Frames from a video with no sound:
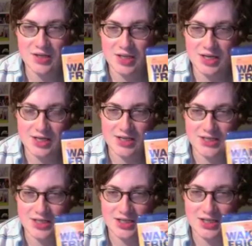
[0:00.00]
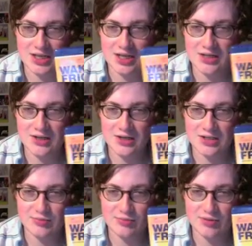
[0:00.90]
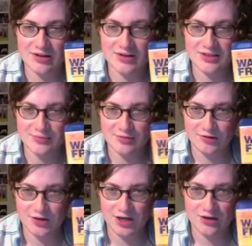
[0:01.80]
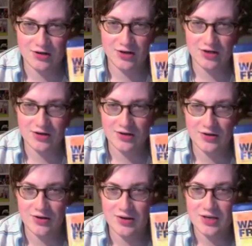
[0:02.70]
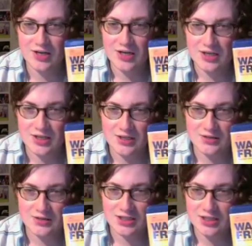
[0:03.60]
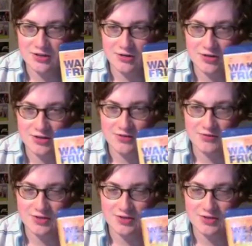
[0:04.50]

And as a Canadian, his parents are Bulgarian, and, and Ted Kotcheff was